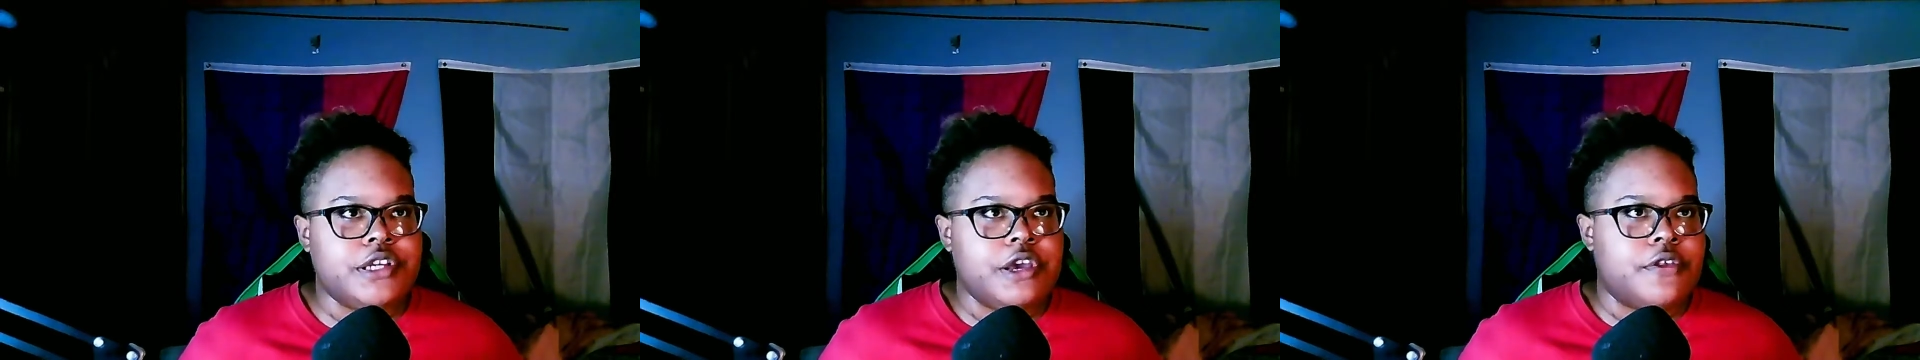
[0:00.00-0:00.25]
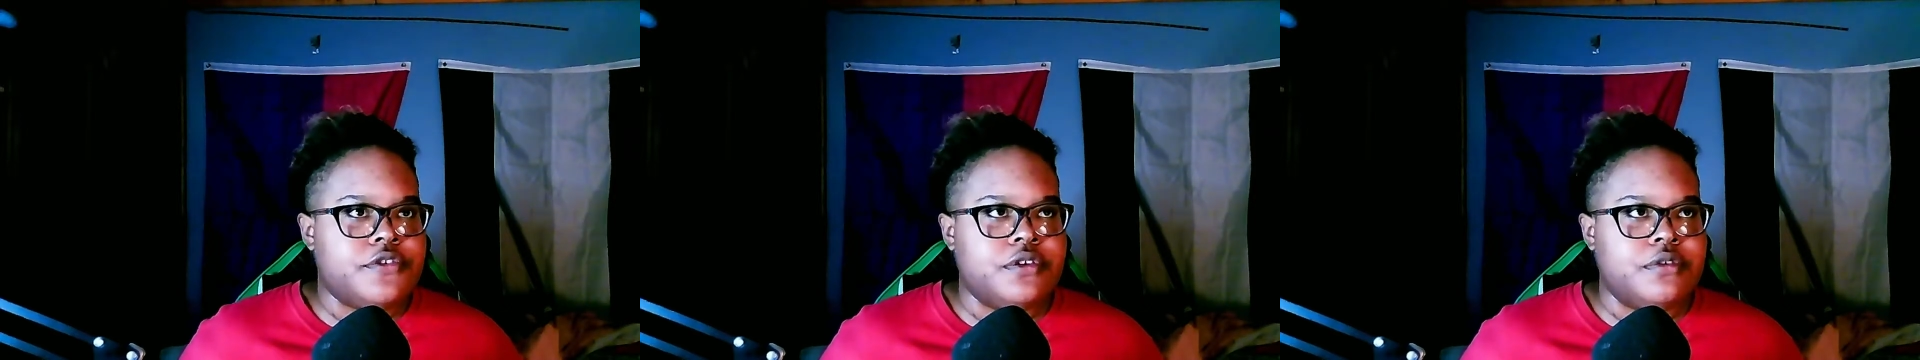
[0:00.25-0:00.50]

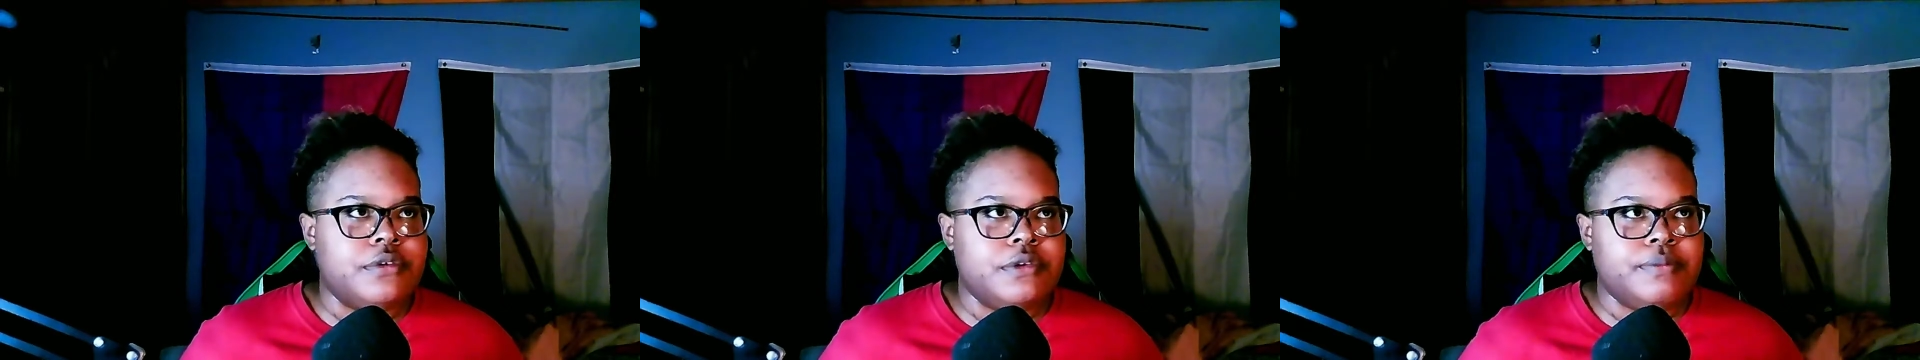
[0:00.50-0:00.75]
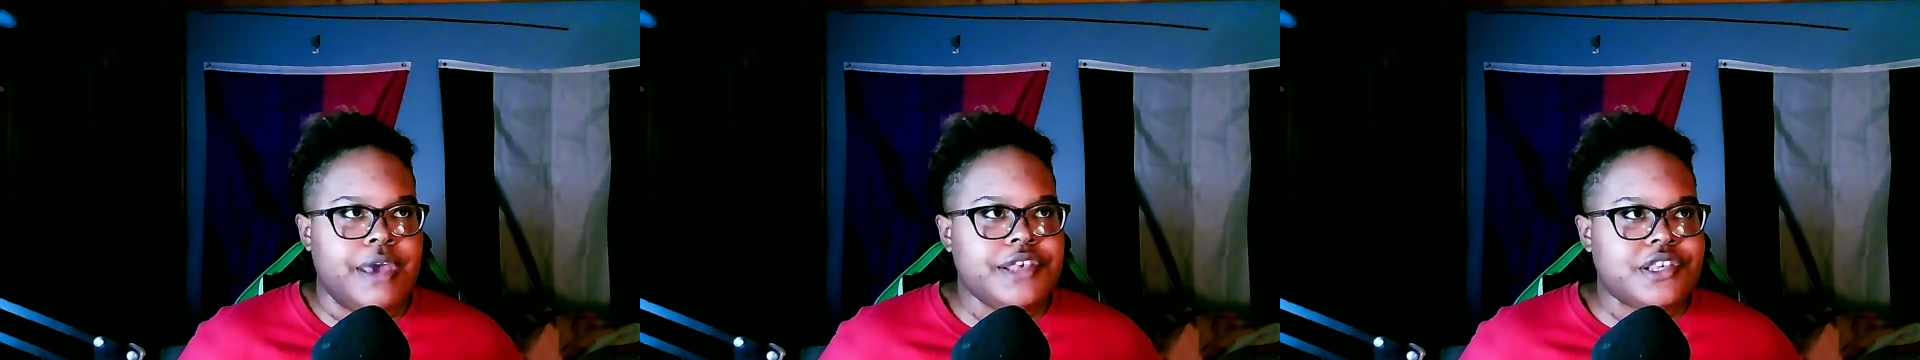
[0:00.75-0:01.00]
together some
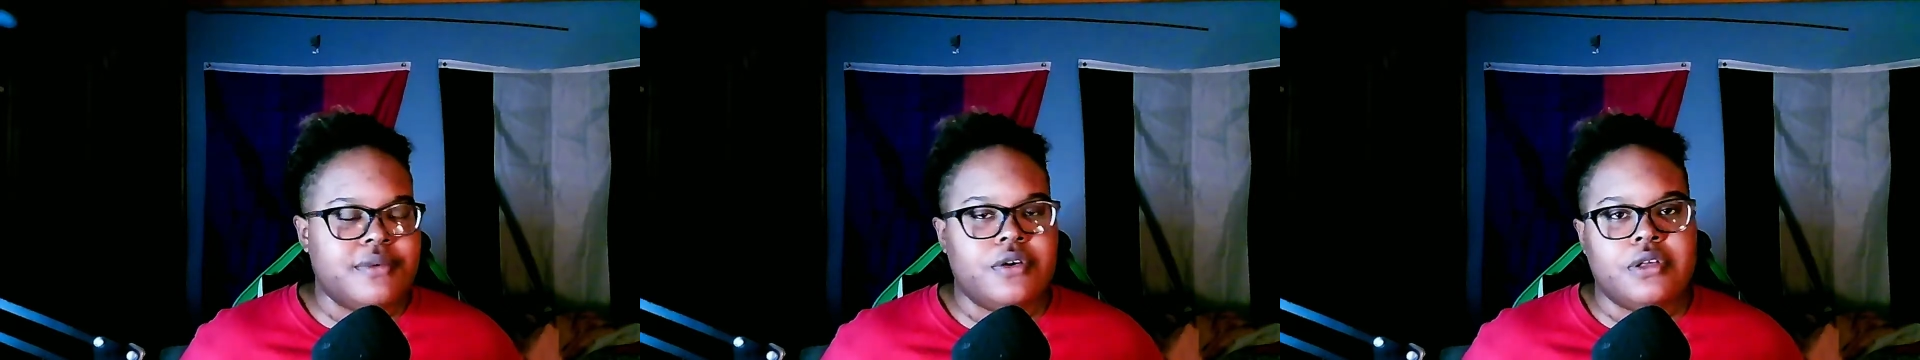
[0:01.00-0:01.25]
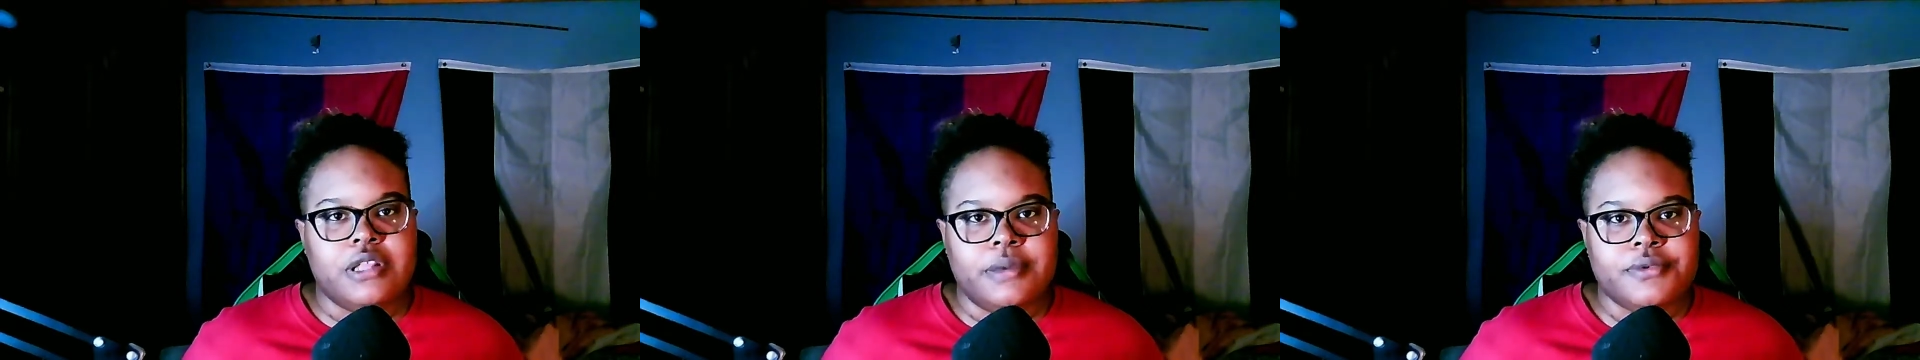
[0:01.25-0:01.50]
basketball
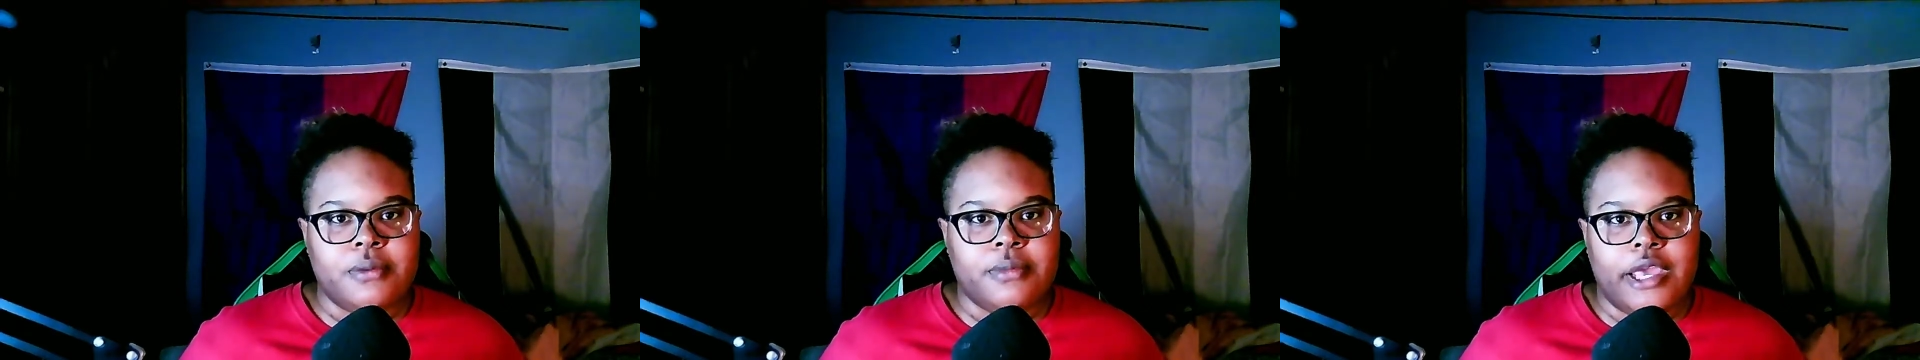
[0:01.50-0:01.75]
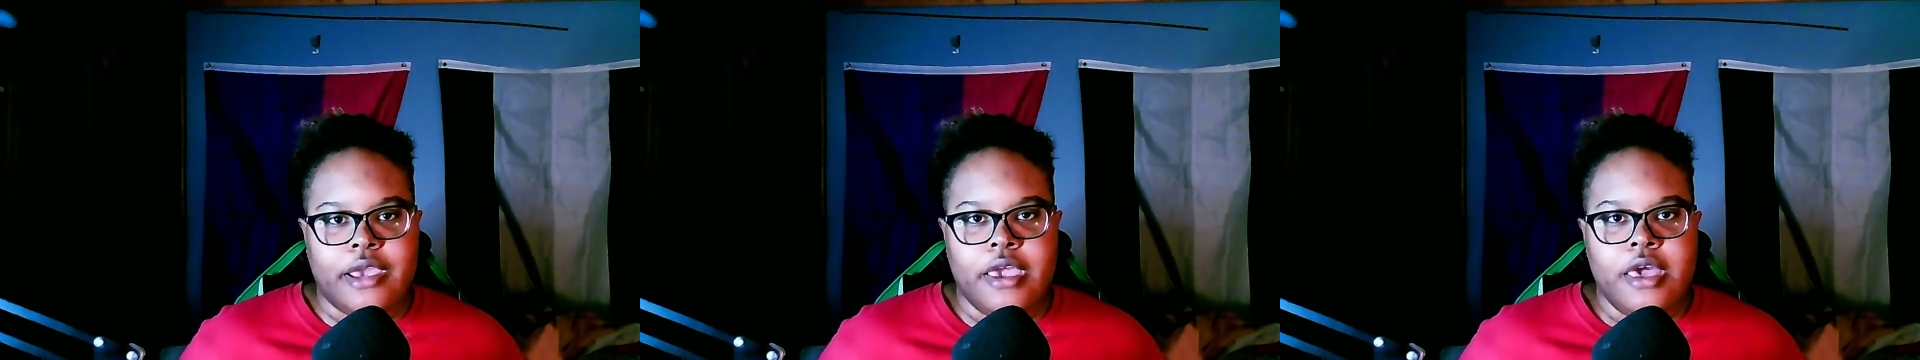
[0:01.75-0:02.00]
clips. I'm
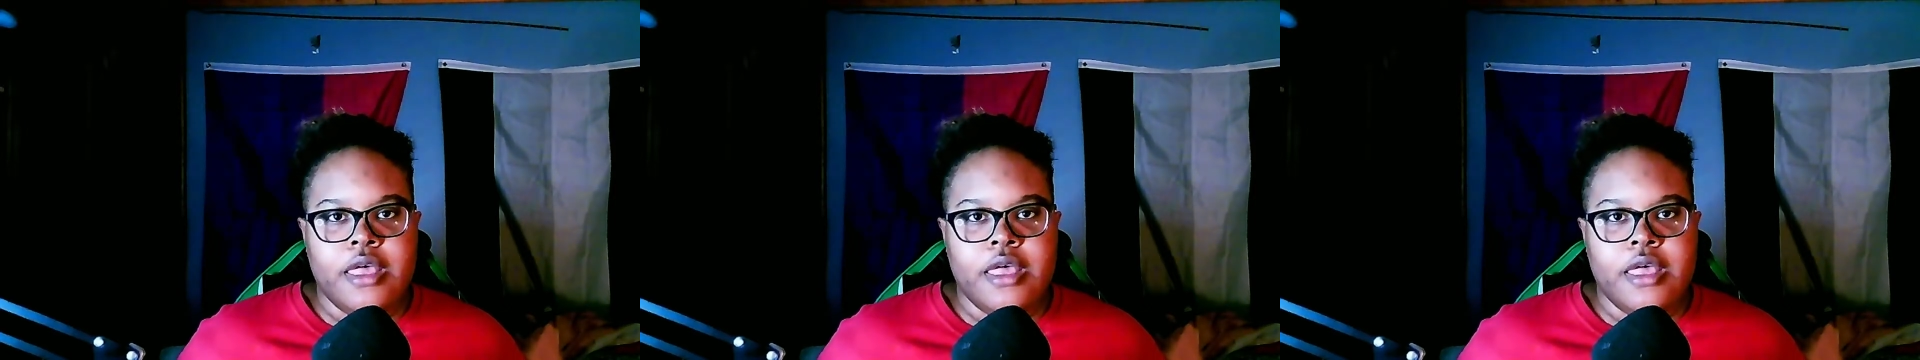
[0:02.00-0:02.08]
like, do